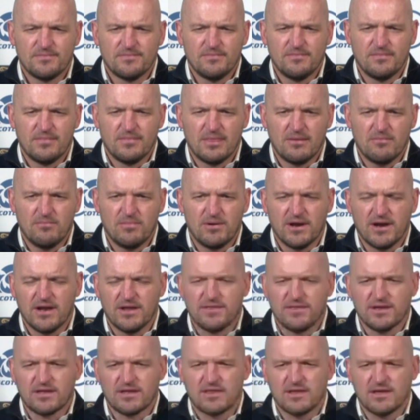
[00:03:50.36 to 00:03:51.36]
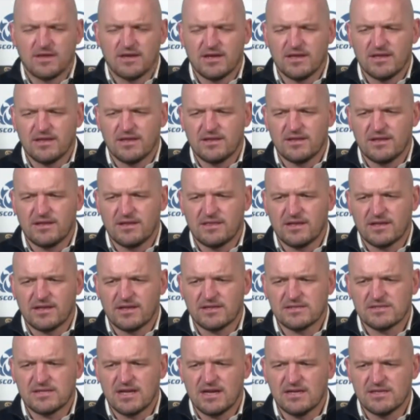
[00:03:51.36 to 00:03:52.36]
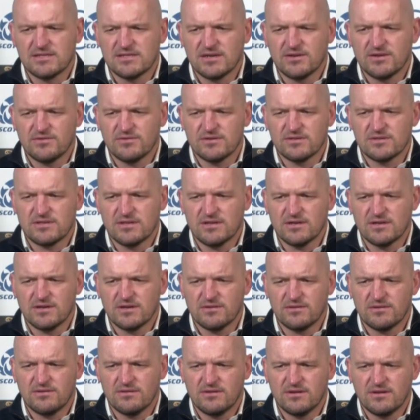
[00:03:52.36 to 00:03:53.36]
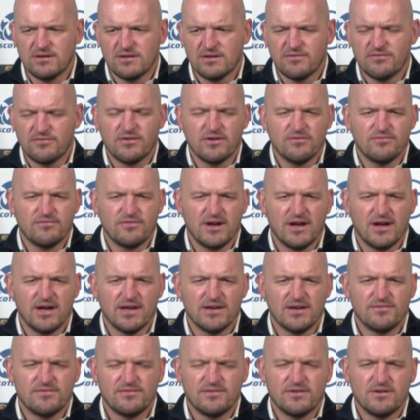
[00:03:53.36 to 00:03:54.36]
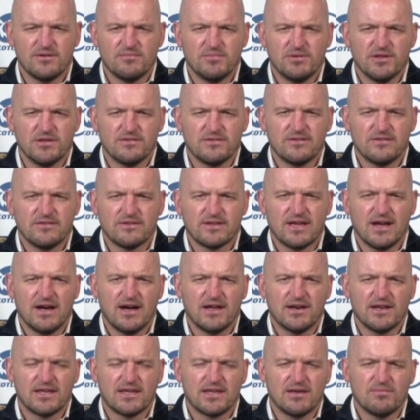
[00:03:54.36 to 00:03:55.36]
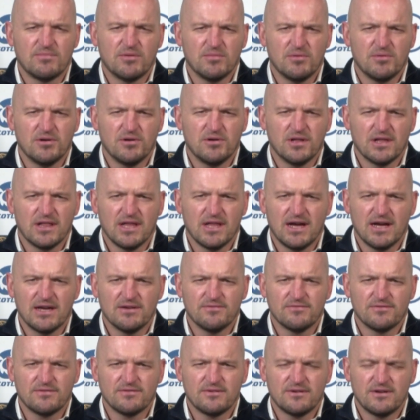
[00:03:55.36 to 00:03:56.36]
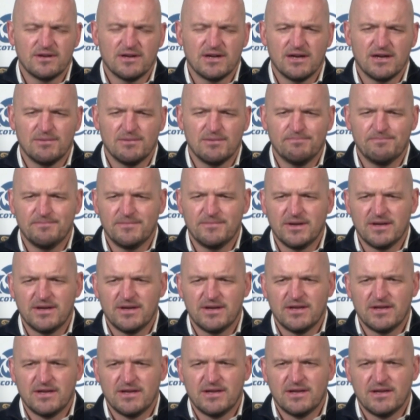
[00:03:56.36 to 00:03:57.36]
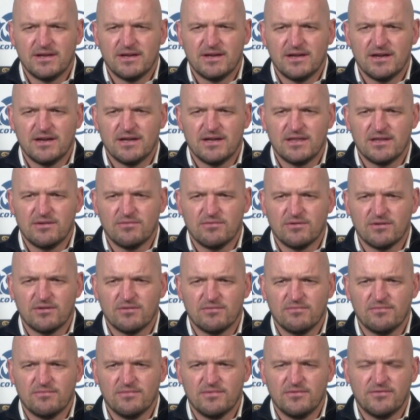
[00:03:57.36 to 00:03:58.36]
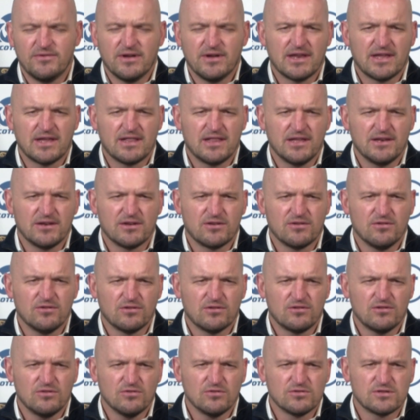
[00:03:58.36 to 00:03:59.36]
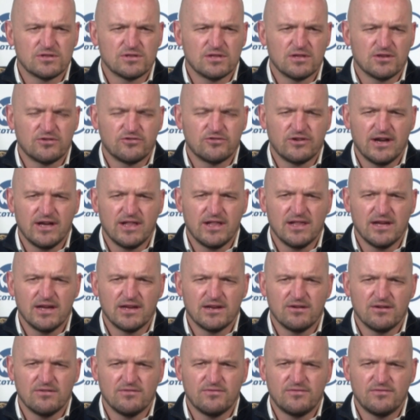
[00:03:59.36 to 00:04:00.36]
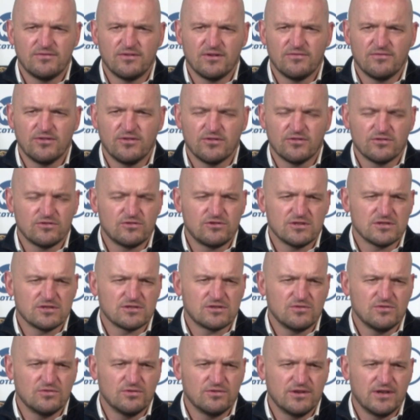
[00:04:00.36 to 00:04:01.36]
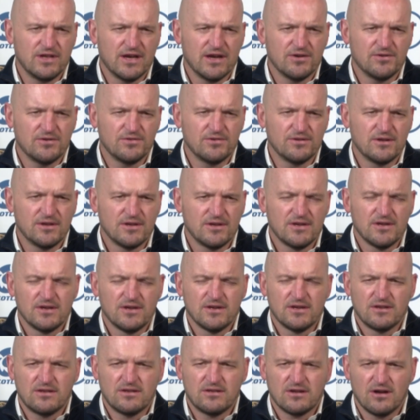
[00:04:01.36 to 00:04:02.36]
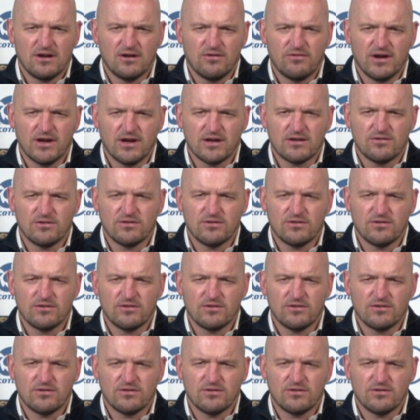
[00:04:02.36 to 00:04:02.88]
But I think the the thing that stands out is their their front five, their ability to guard and keep the ball alive. Um, and they were they very clinical, close to the try line of, of not just going down to a ruck or even